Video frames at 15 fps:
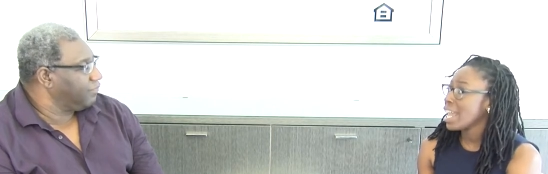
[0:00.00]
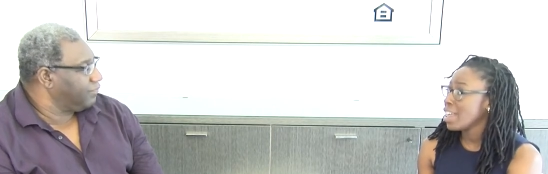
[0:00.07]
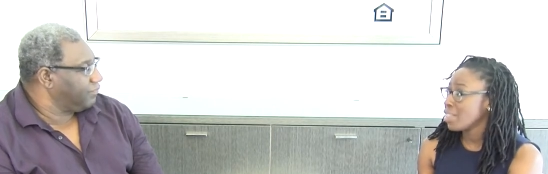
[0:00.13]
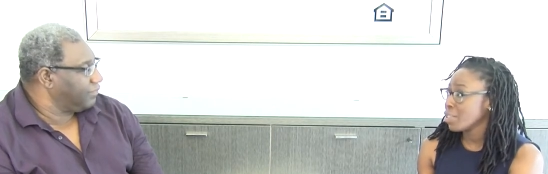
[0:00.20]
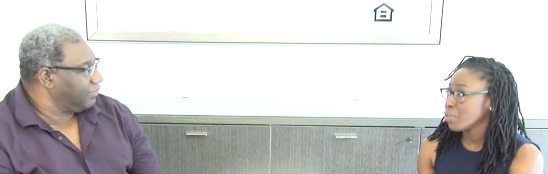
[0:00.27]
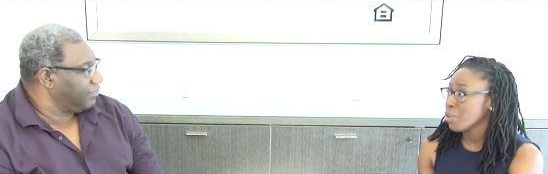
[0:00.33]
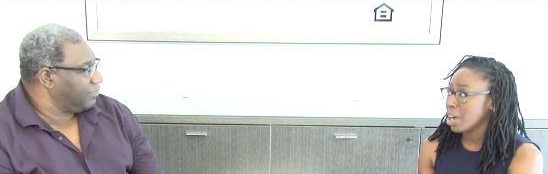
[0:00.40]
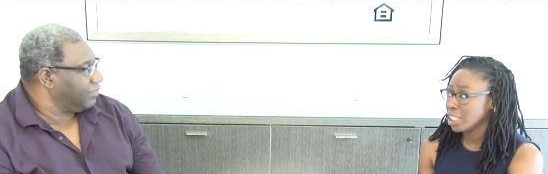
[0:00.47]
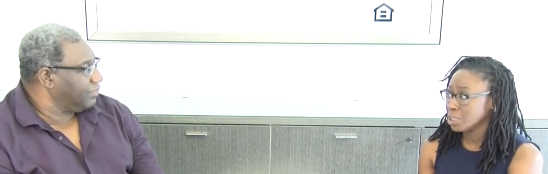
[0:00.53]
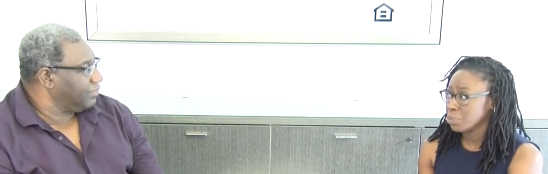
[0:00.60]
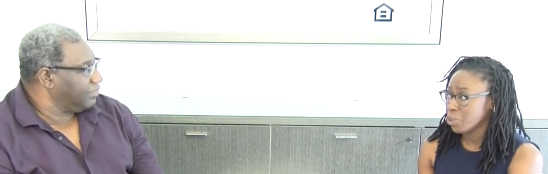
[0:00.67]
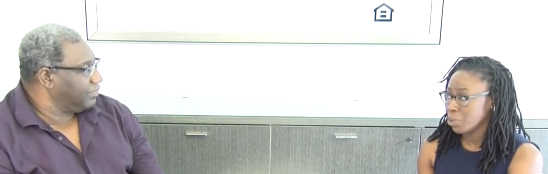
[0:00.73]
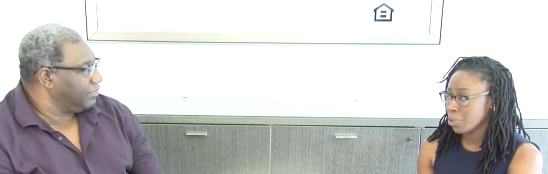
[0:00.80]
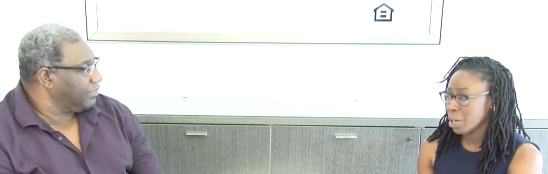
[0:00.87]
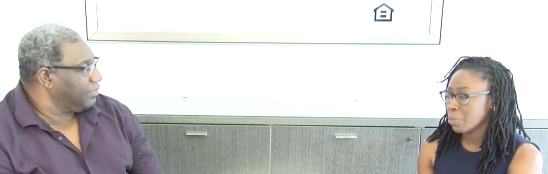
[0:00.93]
Speaker 1: and the ROSS
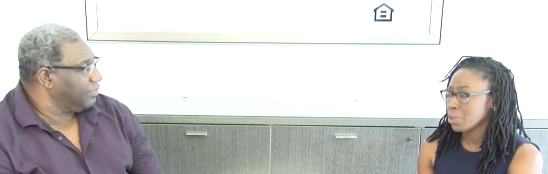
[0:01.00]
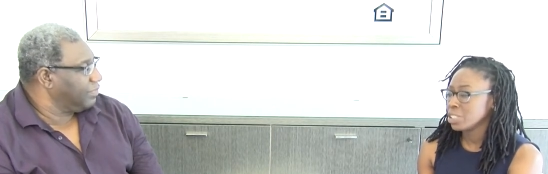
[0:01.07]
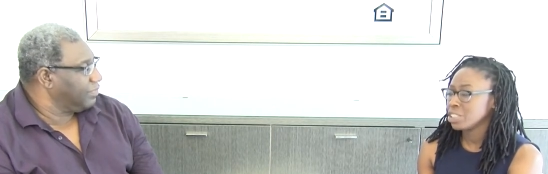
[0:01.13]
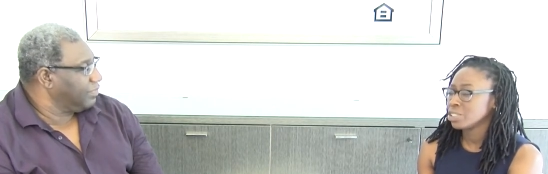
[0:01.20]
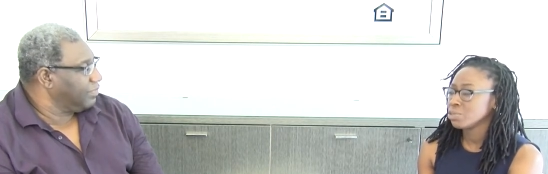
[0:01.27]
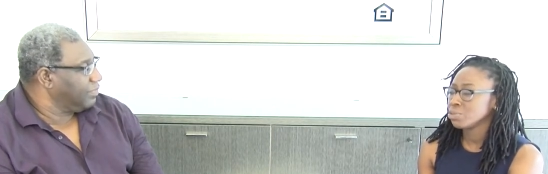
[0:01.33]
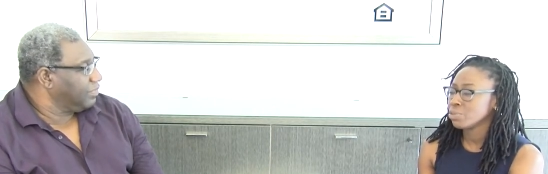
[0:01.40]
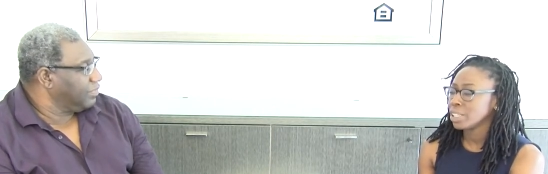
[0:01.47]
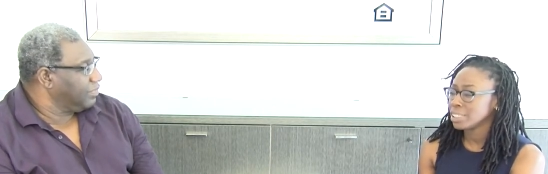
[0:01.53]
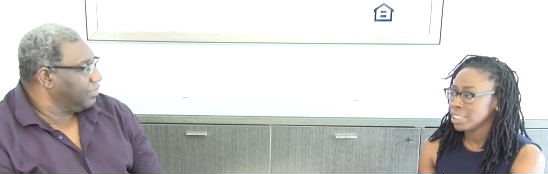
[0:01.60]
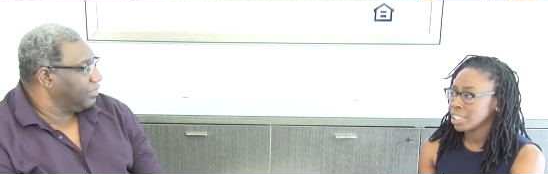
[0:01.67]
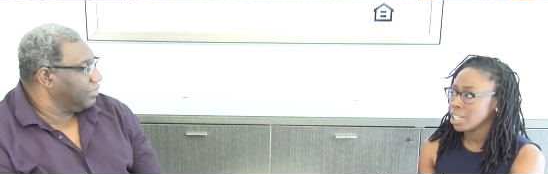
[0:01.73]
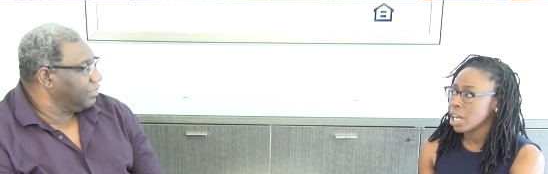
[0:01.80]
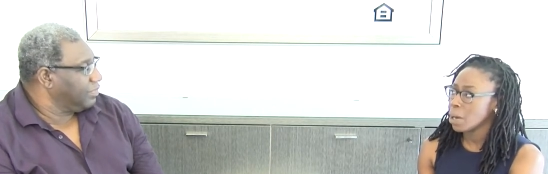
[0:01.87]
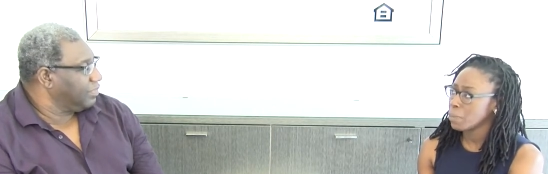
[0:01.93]
program, which is
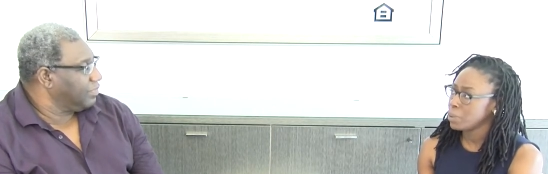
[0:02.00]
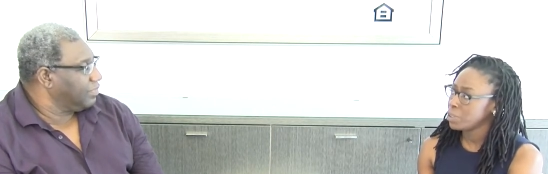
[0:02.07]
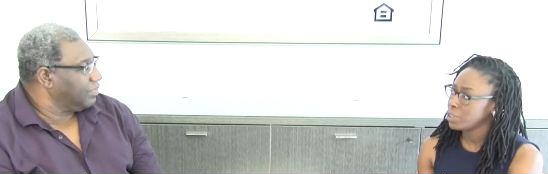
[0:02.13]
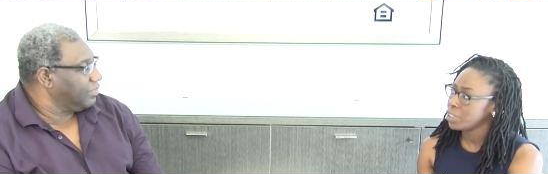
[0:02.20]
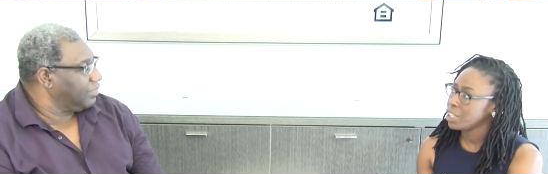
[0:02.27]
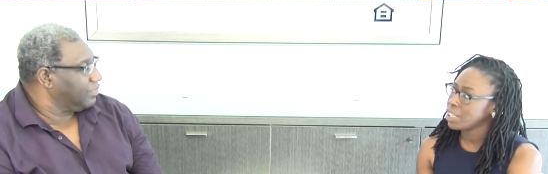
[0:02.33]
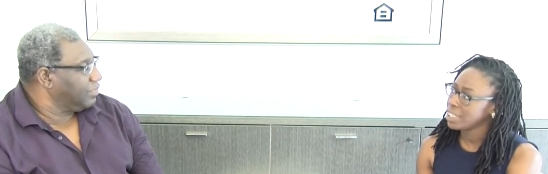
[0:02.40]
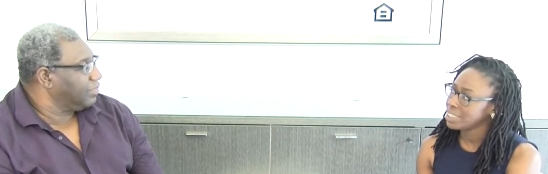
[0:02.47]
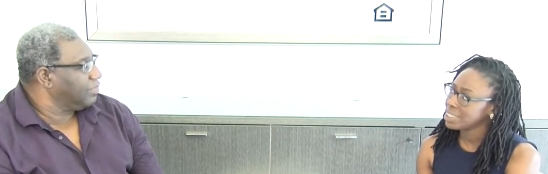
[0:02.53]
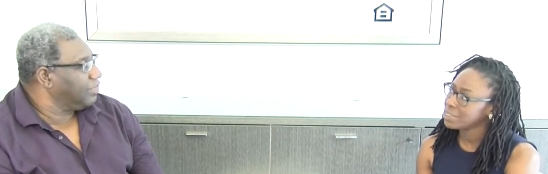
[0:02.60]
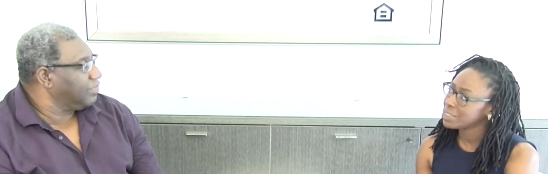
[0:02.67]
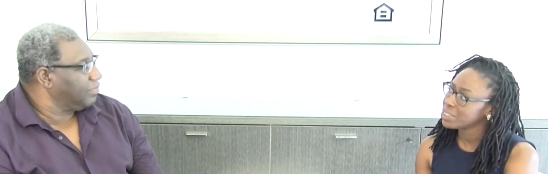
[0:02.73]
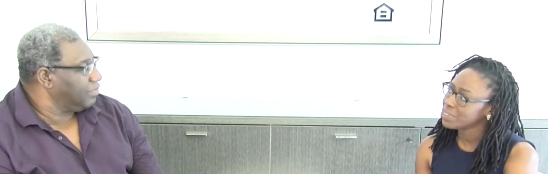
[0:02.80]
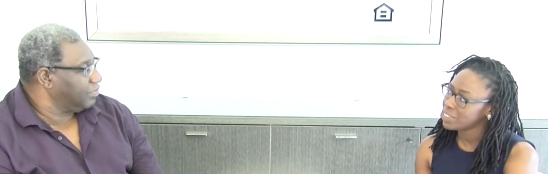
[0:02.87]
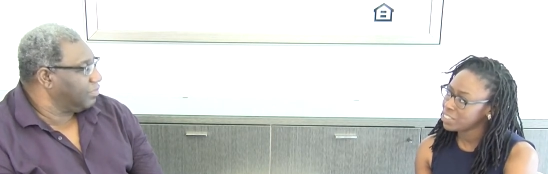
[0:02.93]
Resident Opportunity and
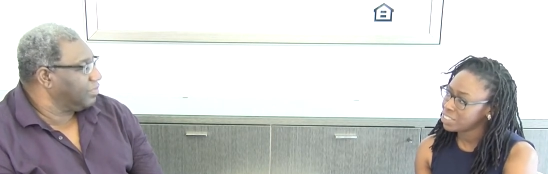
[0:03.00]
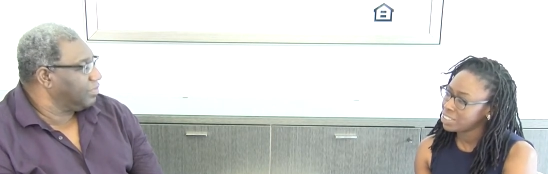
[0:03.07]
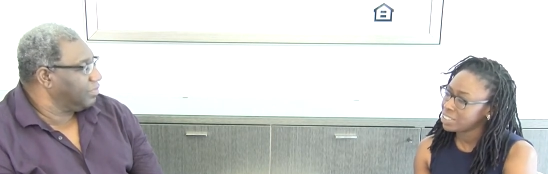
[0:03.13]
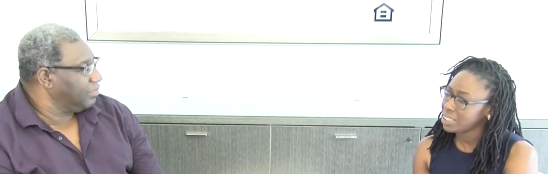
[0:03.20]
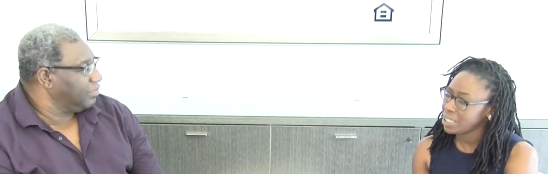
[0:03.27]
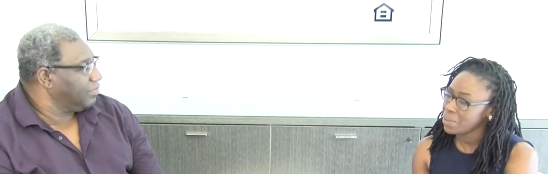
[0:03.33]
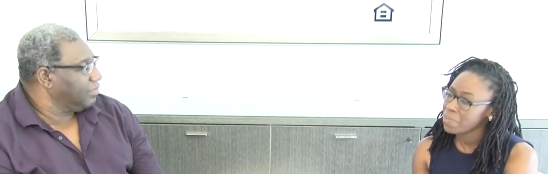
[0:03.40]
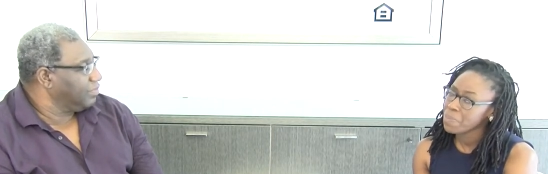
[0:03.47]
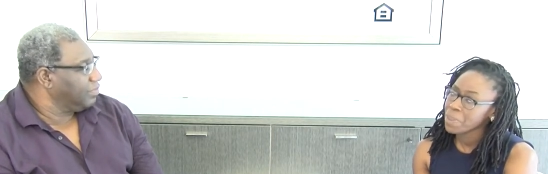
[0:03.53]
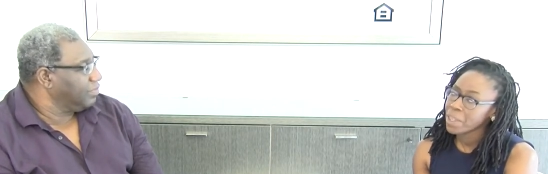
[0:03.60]
Self-Sufficiency.